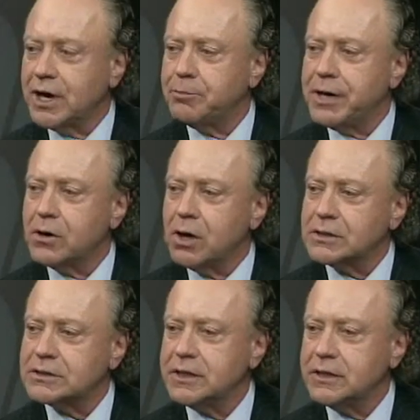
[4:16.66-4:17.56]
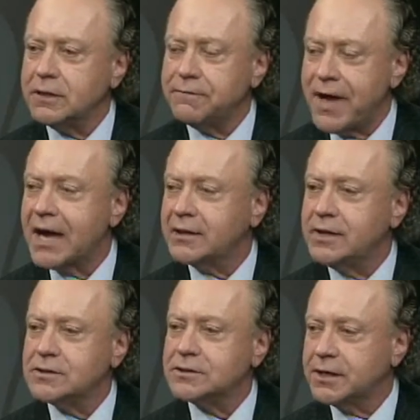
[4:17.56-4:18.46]
John, because the fact
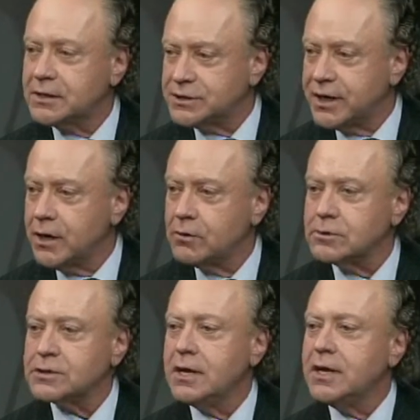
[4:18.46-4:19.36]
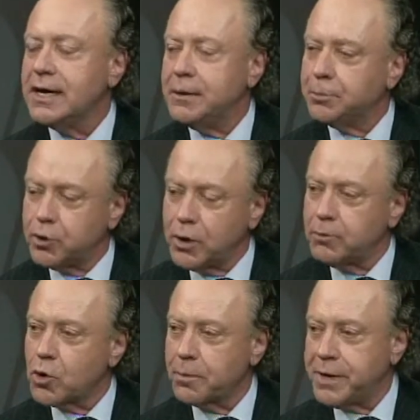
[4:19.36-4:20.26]
is the casinos
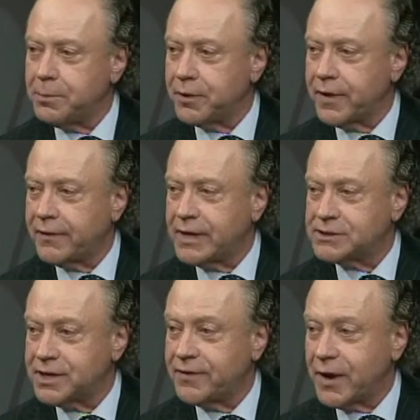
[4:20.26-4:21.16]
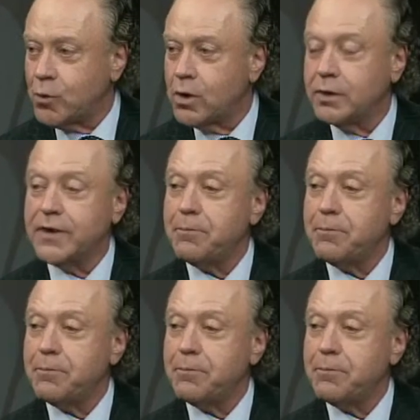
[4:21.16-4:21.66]
employed more people than they said they would.